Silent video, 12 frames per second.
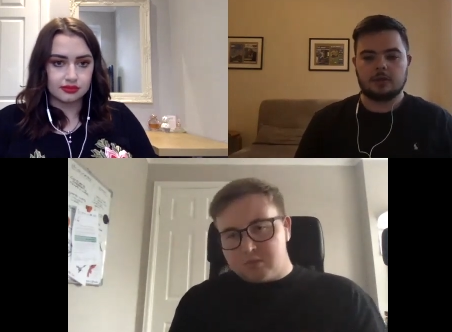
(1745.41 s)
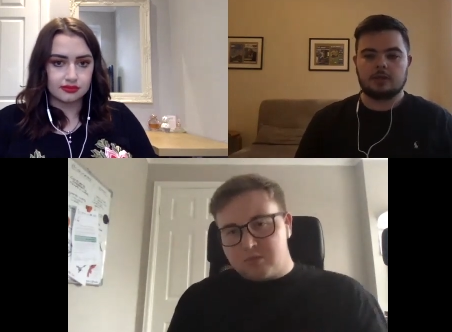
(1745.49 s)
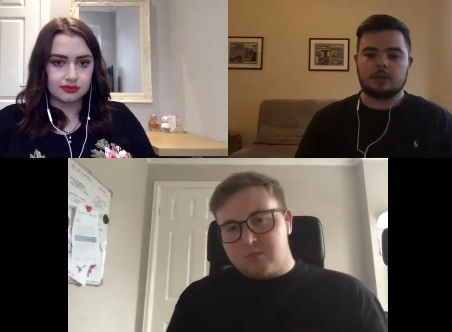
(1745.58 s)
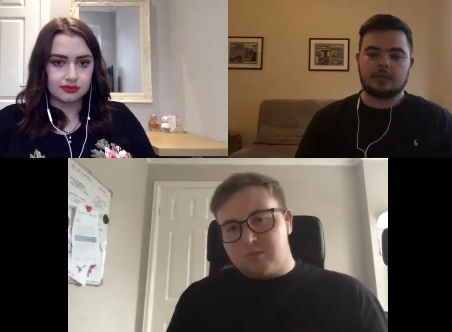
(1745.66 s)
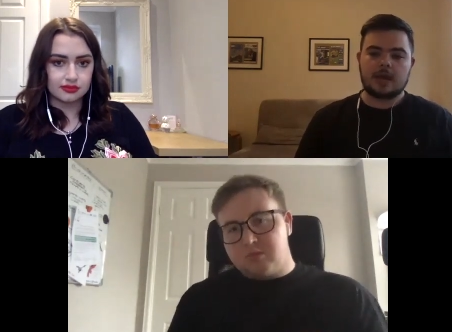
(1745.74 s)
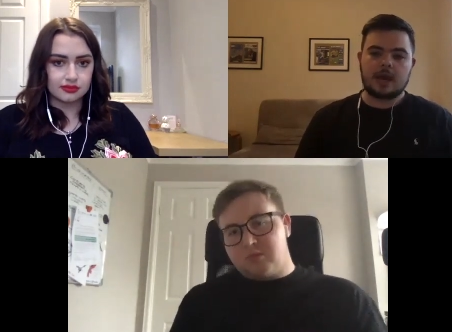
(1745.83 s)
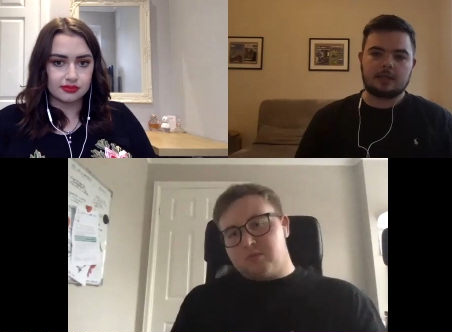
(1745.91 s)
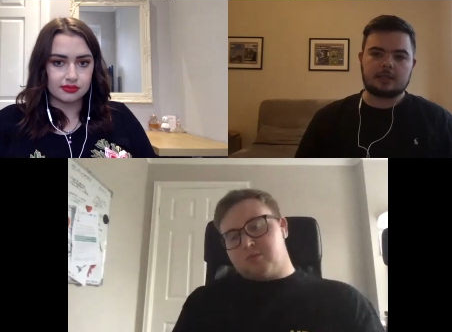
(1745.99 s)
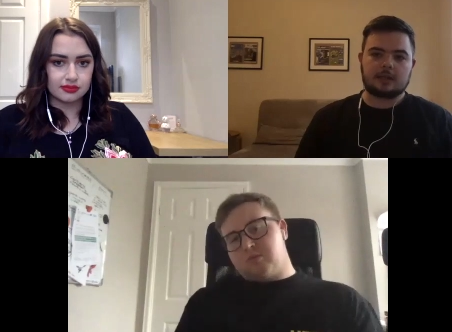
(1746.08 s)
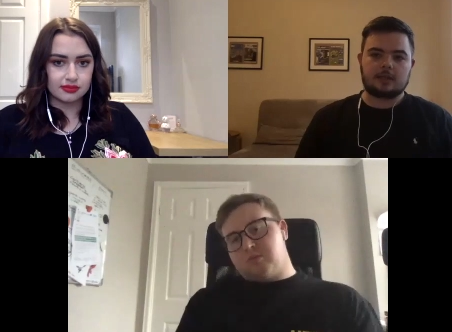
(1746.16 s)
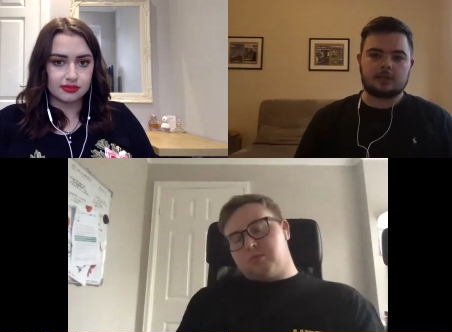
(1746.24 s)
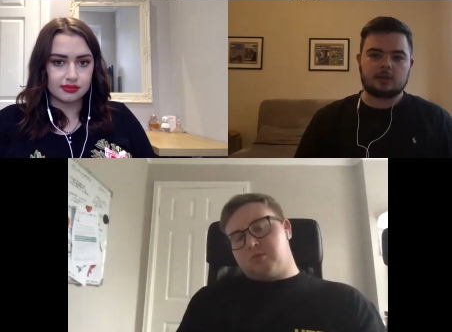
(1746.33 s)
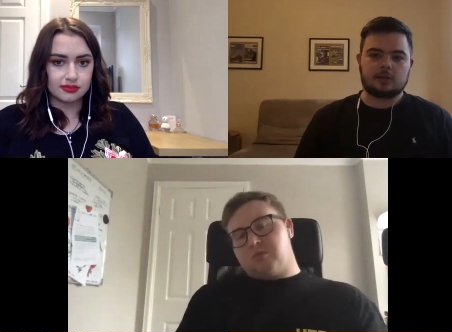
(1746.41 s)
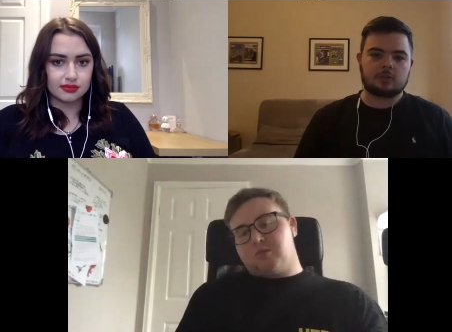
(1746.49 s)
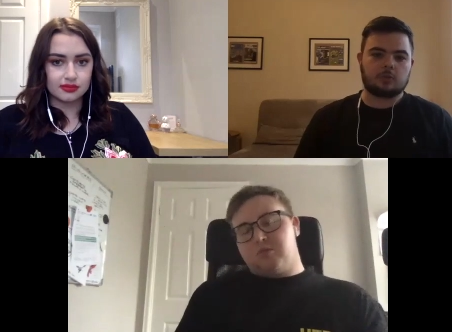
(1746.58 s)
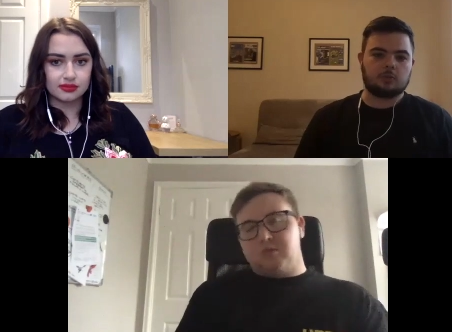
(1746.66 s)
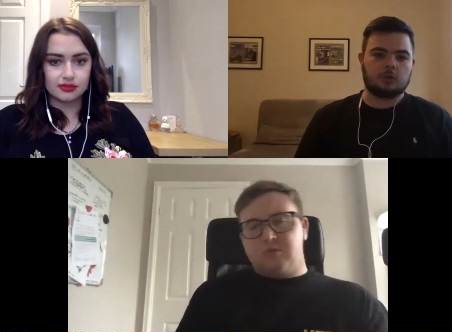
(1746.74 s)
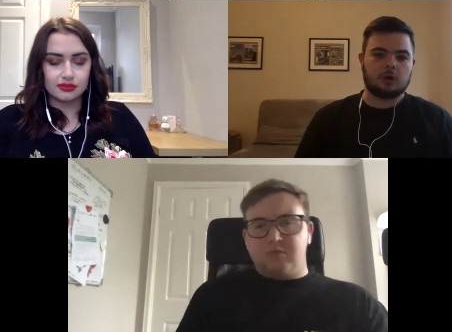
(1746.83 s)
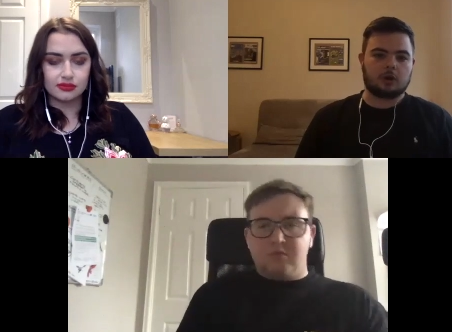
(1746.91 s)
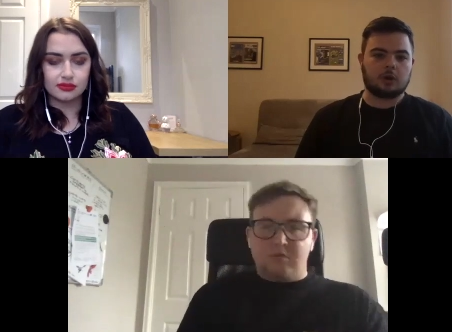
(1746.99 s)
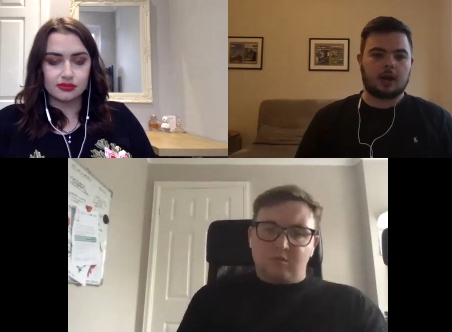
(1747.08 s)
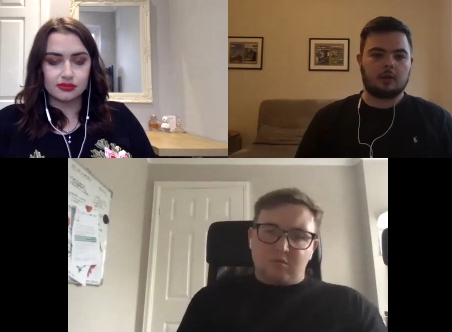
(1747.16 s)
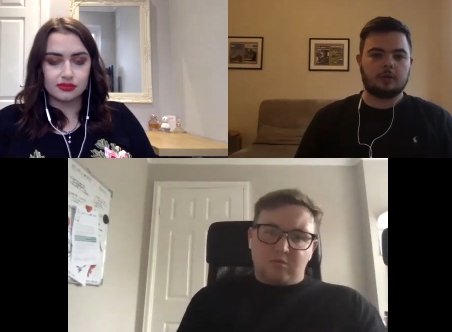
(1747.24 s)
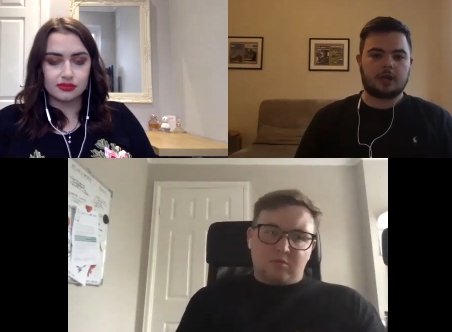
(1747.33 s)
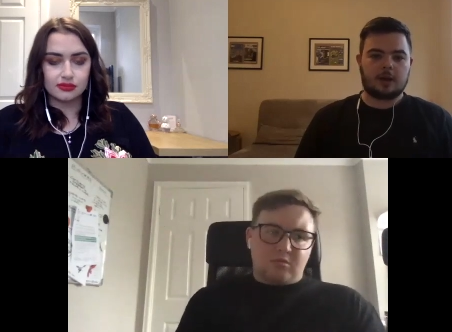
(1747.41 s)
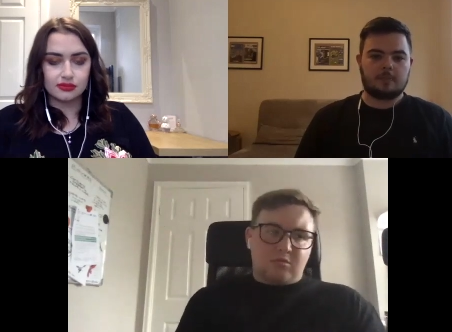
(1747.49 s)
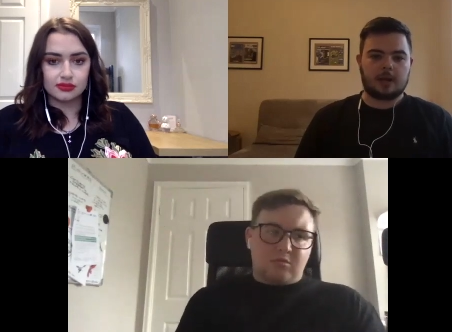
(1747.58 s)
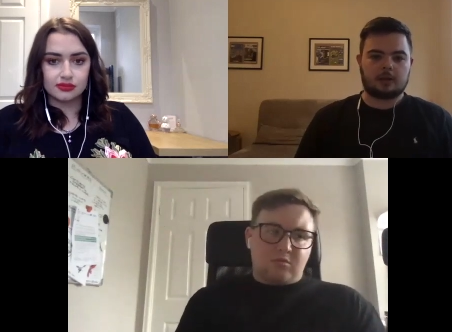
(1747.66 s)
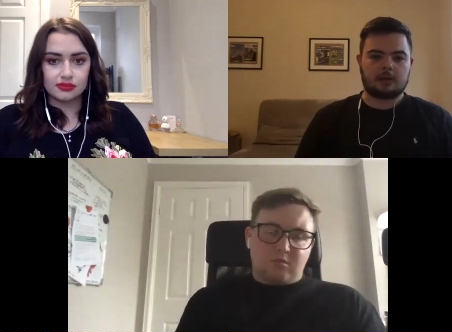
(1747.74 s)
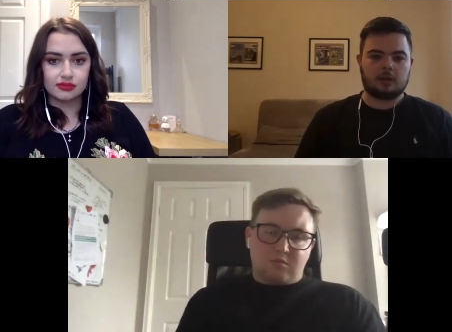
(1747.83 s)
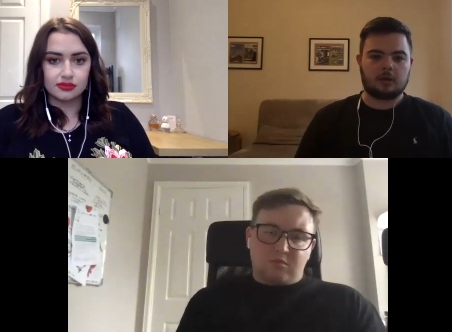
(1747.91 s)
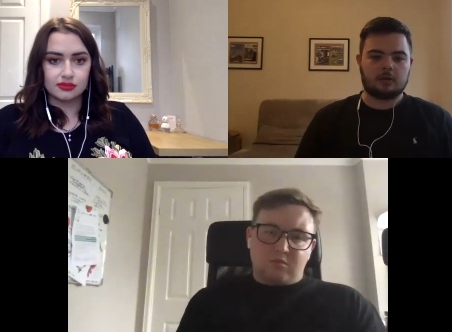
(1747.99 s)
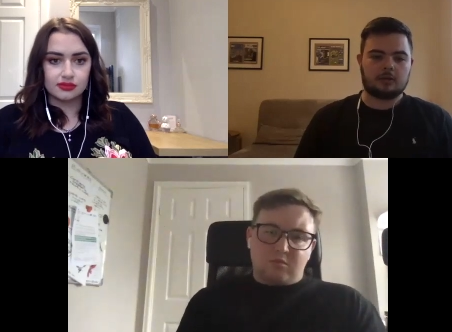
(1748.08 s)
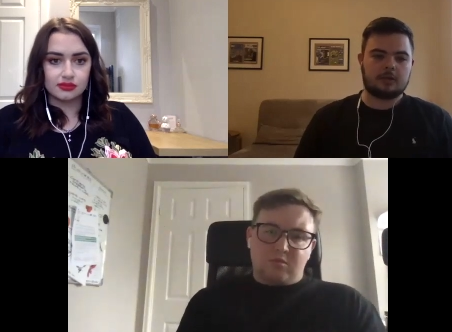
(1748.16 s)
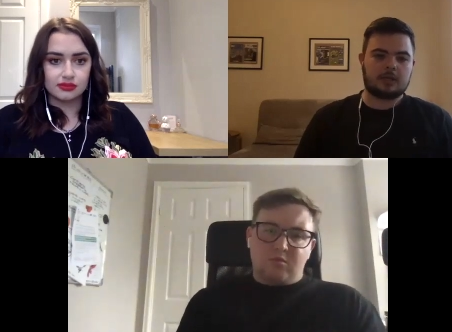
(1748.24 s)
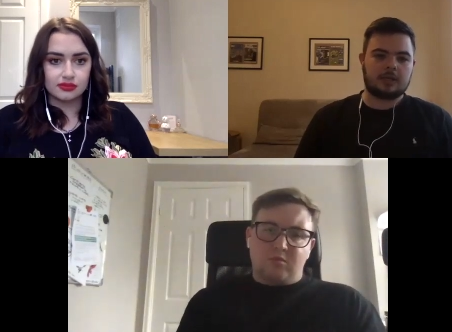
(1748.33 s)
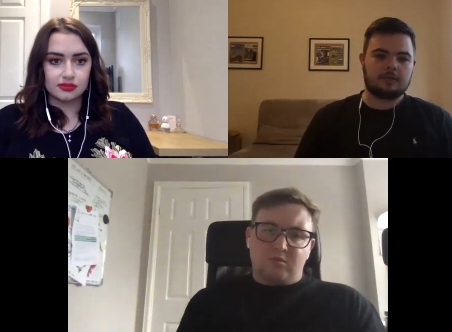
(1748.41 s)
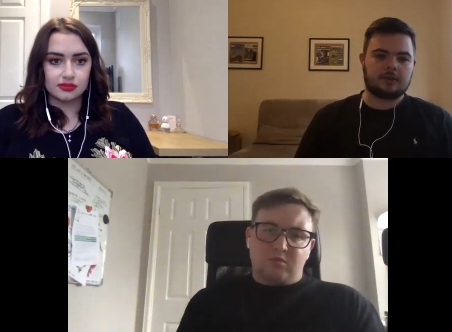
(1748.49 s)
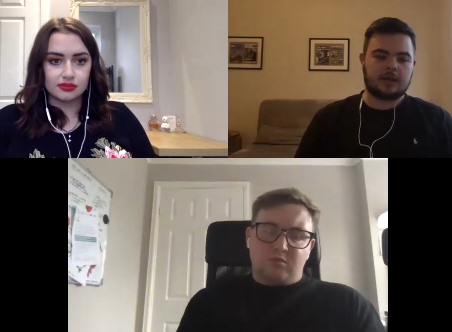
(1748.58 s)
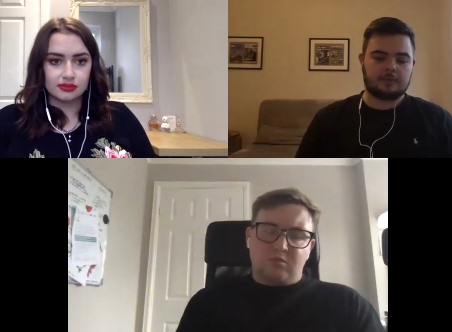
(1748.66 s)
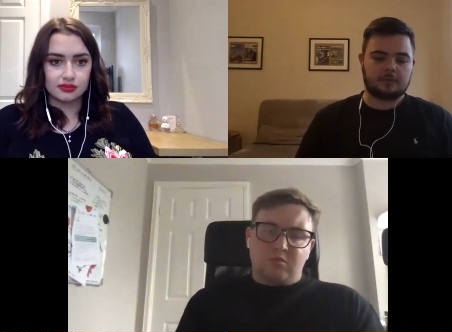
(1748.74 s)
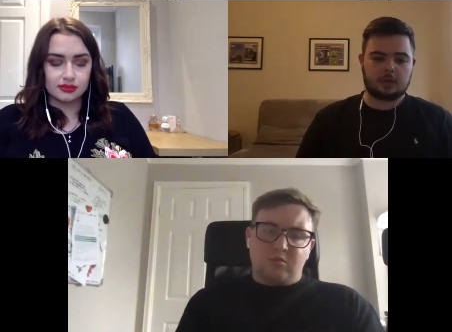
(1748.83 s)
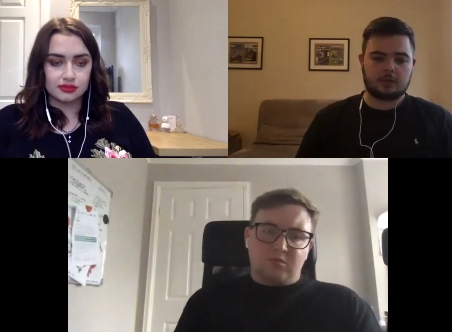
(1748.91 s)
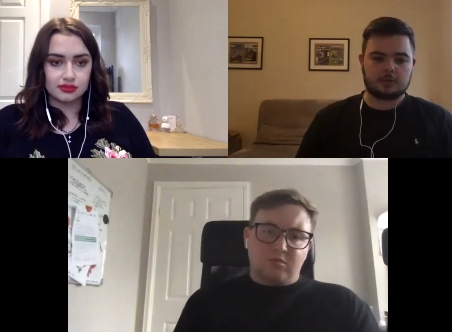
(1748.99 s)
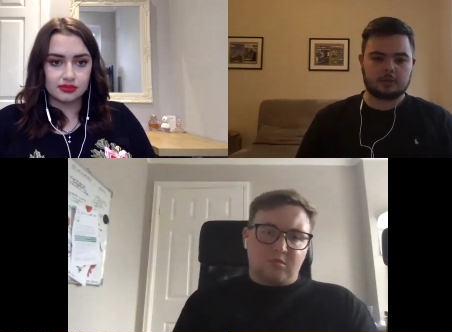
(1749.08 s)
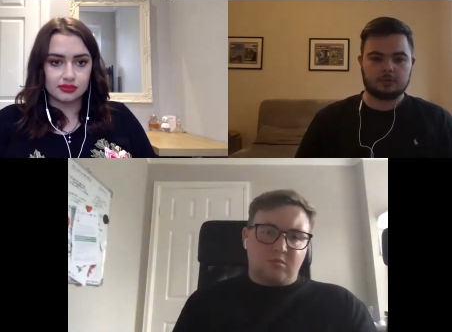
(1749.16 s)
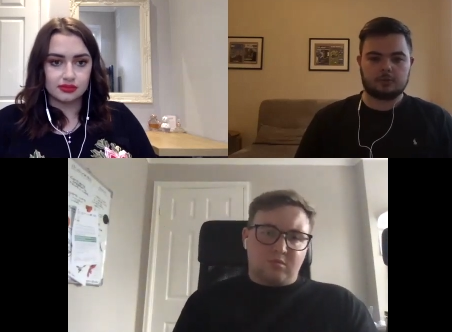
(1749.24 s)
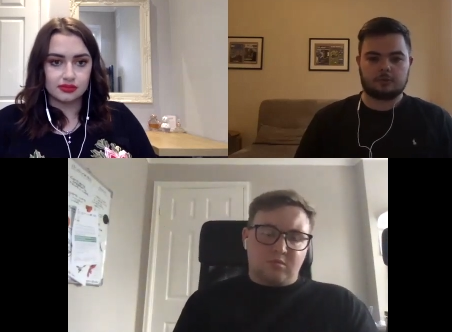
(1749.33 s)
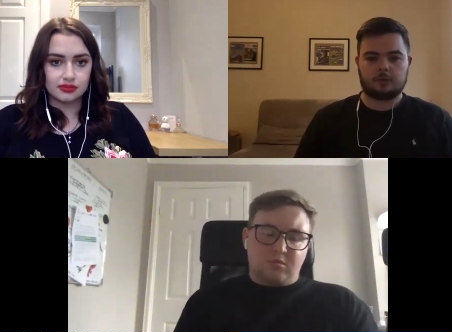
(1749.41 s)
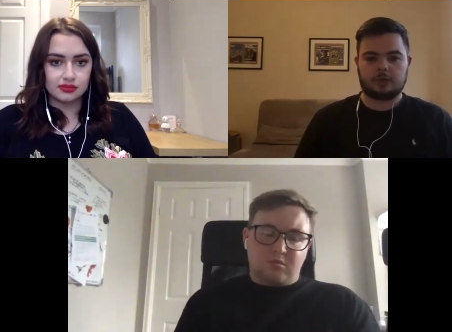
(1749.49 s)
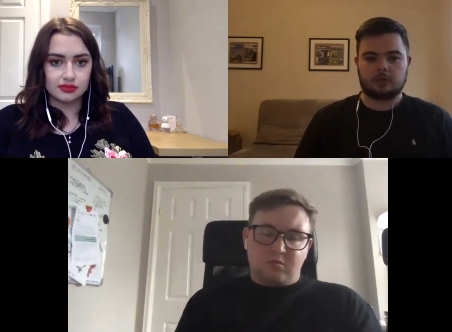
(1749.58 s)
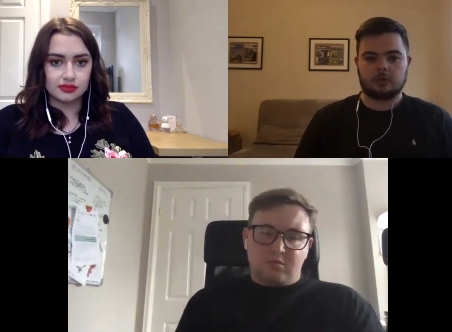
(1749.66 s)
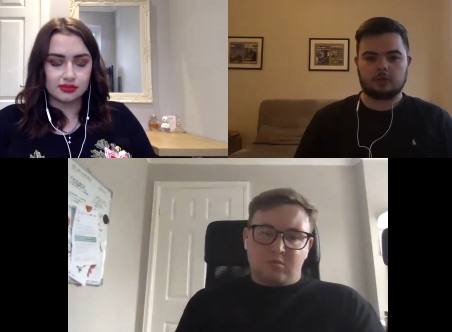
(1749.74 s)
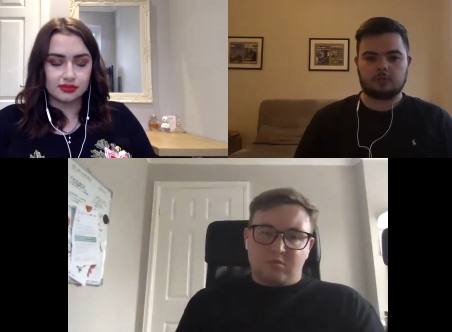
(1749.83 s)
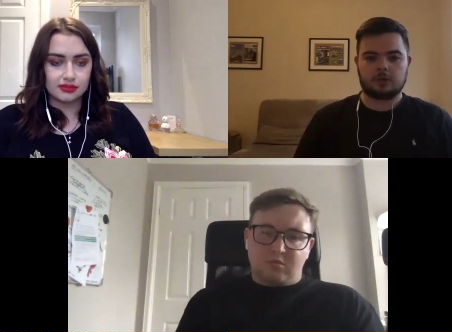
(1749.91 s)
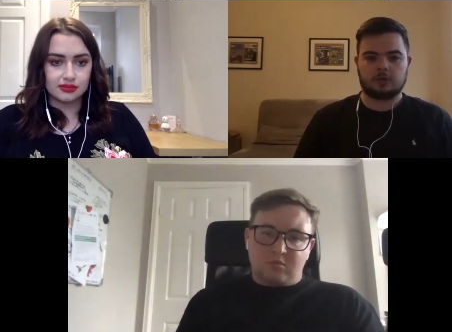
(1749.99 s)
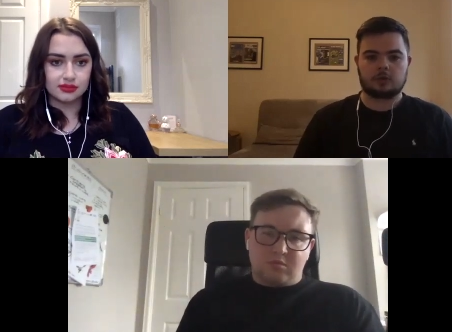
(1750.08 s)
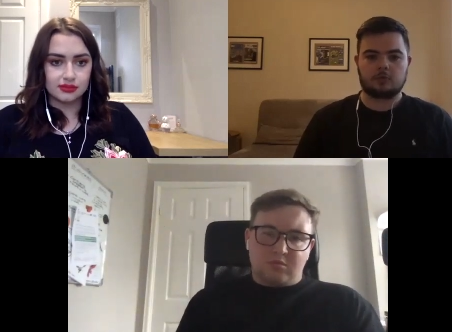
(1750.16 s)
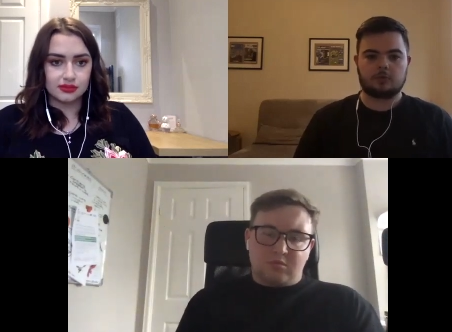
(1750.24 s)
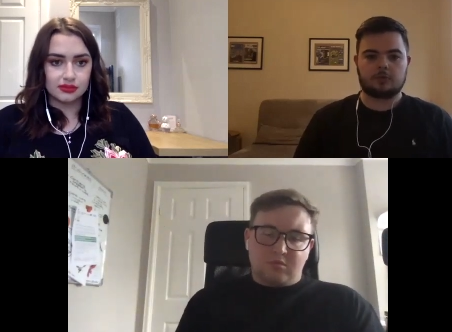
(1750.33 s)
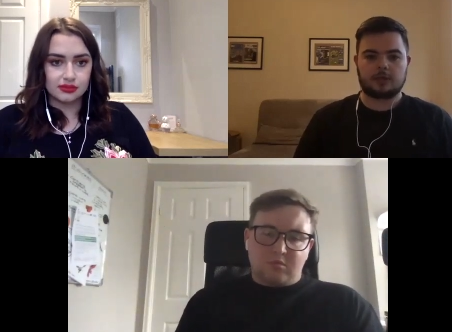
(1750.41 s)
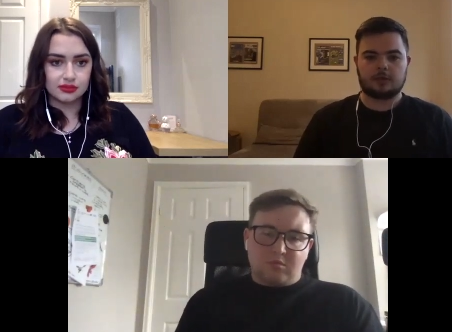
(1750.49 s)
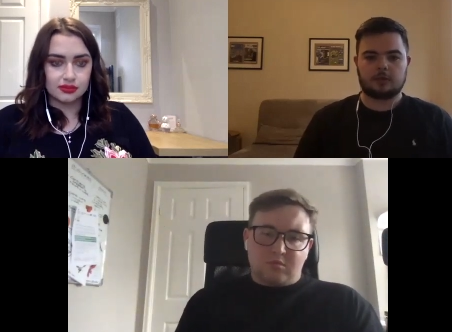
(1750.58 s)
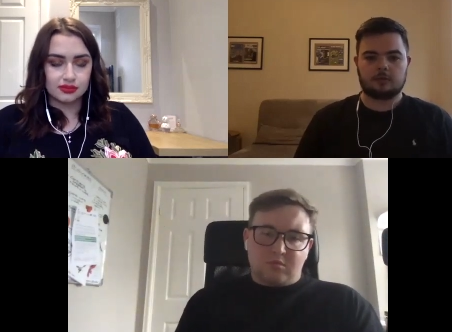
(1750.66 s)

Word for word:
Speaker 1: Yeah, he's got he's got some work cut out with that back line. I think he'd have kept Clarke-Salter if we could, but I don't think